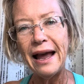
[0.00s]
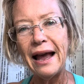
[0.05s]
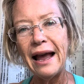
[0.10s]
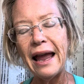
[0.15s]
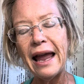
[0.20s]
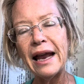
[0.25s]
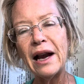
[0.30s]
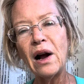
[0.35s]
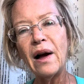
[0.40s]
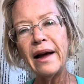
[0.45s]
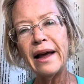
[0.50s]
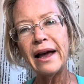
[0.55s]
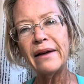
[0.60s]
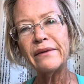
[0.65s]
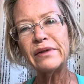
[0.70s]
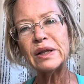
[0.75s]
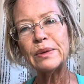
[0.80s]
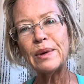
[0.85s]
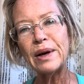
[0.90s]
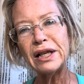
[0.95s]
And I have
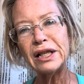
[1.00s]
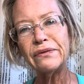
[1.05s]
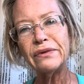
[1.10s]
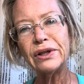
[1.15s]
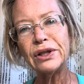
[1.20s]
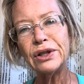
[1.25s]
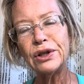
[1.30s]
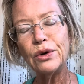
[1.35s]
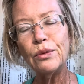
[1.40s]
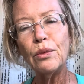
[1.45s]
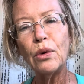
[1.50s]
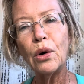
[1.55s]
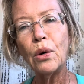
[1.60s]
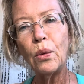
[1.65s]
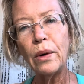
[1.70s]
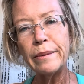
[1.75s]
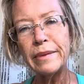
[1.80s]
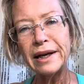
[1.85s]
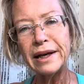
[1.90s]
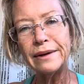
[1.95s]
space for 2 more
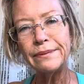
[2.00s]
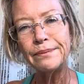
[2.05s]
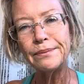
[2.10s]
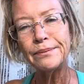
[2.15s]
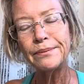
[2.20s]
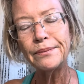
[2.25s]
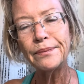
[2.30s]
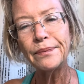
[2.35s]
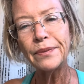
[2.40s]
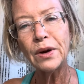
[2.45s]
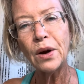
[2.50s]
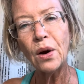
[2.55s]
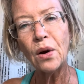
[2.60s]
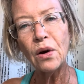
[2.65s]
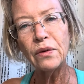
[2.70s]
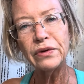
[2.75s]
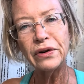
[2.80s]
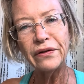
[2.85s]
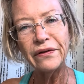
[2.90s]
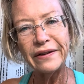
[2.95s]
women
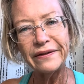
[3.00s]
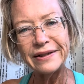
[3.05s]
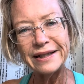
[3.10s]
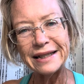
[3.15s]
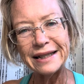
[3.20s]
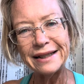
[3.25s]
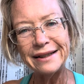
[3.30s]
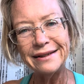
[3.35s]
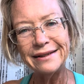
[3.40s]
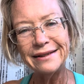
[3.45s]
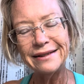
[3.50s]
over 50